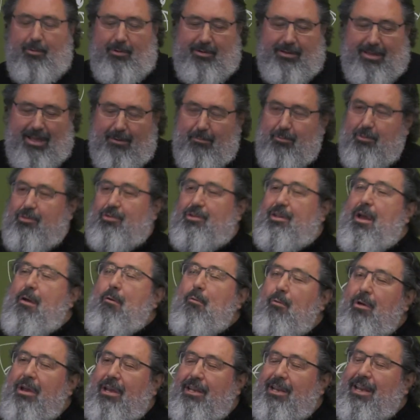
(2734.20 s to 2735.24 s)
That was a
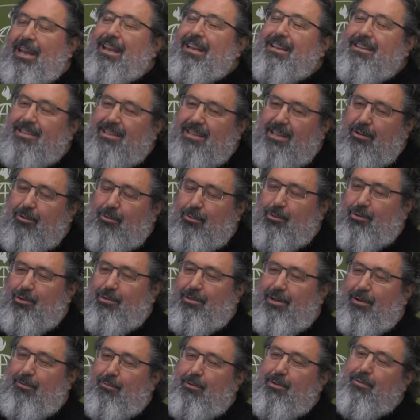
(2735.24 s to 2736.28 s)
win, an
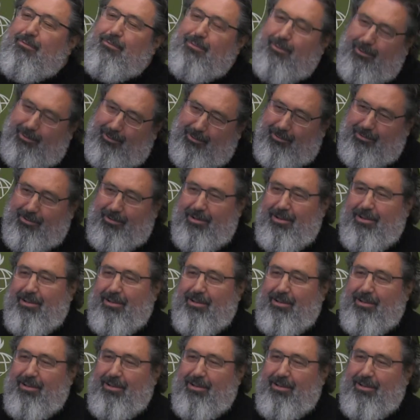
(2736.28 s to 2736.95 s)
institutional win for us,